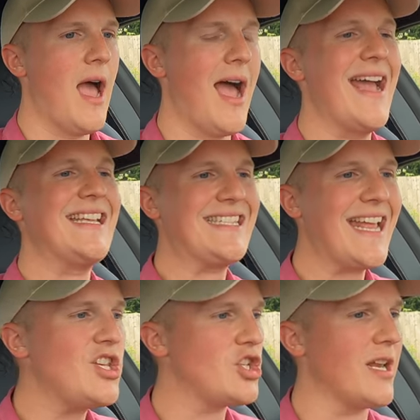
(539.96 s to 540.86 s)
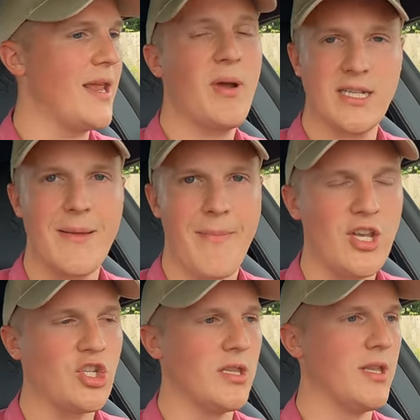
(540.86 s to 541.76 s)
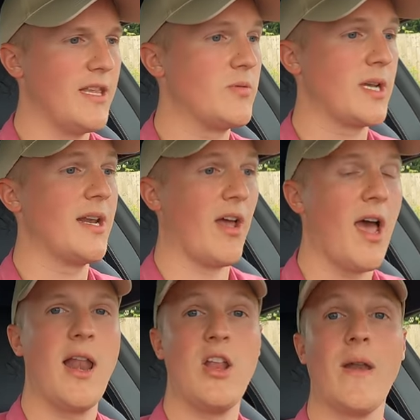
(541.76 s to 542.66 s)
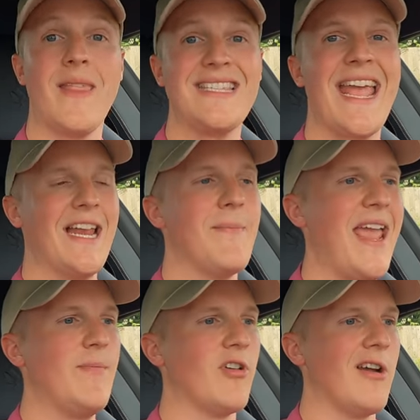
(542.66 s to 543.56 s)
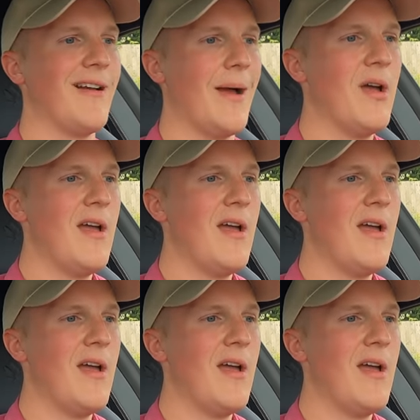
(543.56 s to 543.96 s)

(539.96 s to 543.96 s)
UK. Essentially, because I mentioned that this was kind of early on in the tailor-made program,